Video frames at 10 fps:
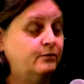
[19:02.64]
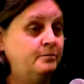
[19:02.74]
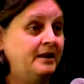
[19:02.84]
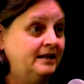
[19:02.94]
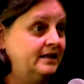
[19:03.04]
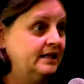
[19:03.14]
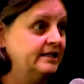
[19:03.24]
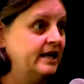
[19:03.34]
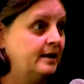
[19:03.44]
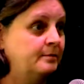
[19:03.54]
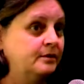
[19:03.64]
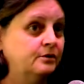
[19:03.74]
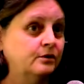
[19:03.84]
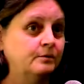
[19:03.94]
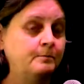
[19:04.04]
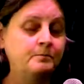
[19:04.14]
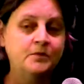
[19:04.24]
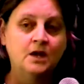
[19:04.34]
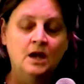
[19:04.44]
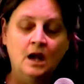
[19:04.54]
when bad things happen to them.
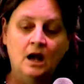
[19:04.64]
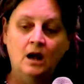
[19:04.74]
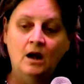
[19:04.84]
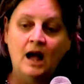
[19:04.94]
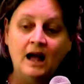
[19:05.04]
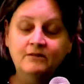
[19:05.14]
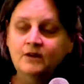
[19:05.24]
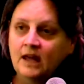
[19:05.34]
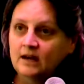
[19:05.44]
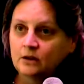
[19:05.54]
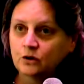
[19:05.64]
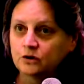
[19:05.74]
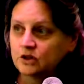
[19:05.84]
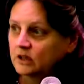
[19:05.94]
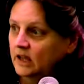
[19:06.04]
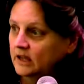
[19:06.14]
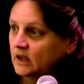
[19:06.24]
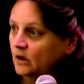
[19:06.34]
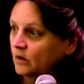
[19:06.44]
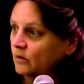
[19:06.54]
I've got to learn to let
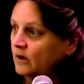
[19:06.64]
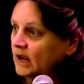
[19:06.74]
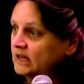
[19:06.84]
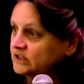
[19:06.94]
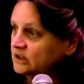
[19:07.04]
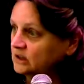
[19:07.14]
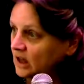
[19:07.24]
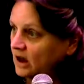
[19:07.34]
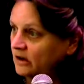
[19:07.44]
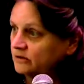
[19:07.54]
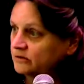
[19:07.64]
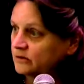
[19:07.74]
go and to love